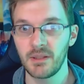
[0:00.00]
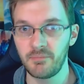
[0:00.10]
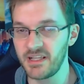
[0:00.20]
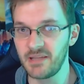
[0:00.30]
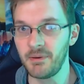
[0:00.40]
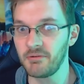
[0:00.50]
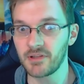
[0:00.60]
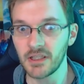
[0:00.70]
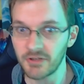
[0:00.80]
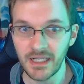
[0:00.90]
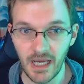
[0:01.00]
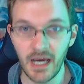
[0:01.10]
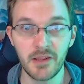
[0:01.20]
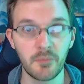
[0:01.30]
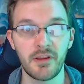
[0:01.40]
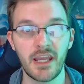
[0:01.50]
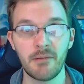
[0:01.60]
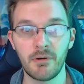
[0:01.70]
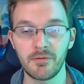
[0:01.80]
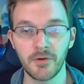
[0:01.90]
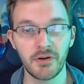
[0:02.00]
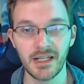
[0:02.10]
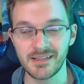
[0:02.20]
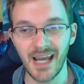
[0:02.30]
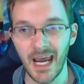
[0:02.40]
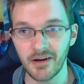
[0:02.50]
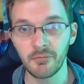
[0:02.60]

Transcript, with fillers: BTP was literally unplayable for an entire